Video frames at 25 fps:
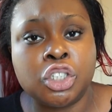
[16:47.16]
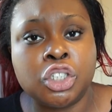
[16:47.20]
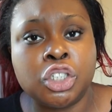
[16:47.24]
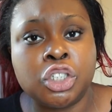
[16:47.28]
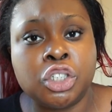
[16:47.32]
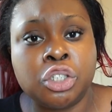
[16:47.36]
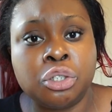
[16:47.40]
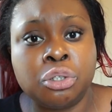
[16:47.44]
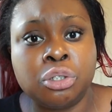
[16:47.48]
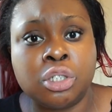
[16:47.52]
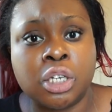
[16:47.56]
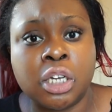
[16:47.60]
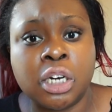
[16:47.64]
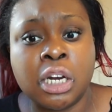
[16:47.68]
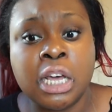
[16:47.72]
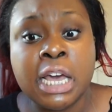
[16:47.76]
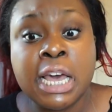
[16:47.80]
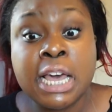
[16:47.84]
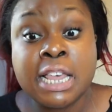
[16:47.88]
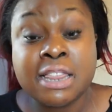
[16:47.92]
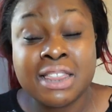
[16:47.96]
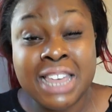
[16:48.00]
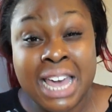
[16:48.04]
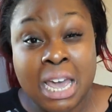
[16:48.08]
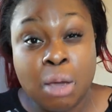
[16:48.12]
student,
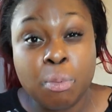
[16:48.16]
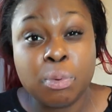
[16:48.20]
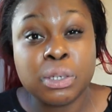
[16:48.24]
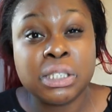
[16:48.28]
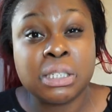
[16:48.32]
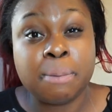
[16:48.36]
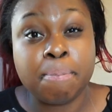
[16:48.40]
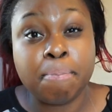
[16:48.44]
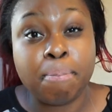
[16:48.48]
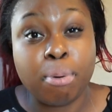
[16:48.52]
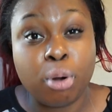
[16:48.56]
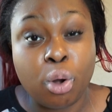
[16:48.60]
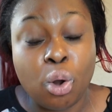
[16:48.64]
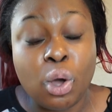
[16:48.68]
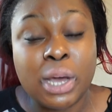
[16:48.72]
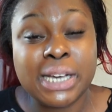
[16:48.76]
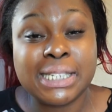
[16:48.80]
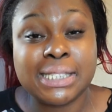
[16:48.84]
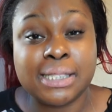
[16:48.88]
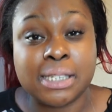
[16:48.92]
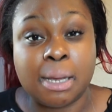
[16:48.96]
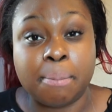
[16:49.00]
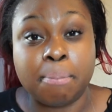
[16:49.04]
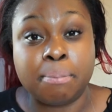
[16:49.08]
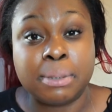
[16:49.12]
they would employ
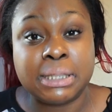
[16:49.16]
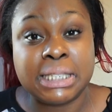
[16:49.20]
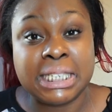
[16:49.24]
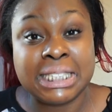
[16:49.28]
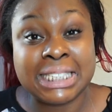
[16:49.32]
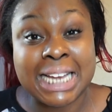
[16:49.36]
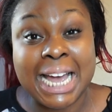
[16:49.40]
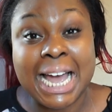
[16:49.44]
somebody